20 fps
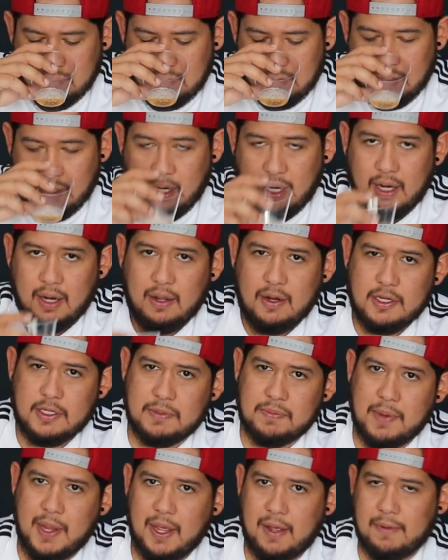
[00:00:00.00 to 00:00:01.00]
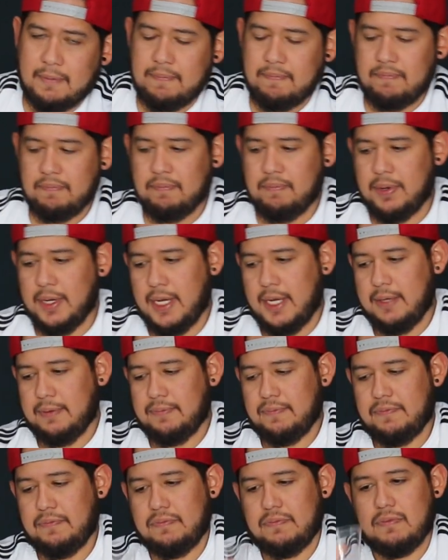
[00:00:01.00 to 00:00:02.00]
Not a lot of smell, but
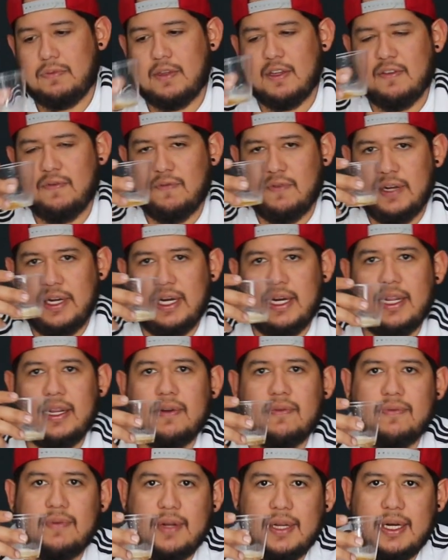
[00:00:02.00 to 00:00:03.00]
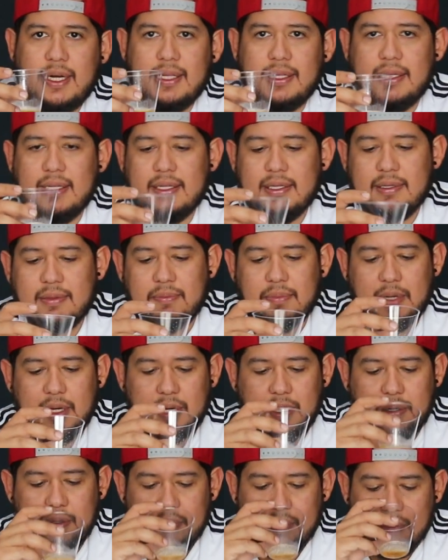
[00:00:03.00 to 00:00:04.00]
really, really decent
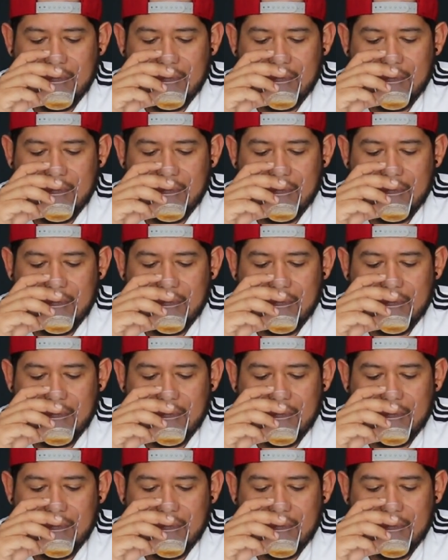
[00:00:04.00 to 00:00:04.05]
beer.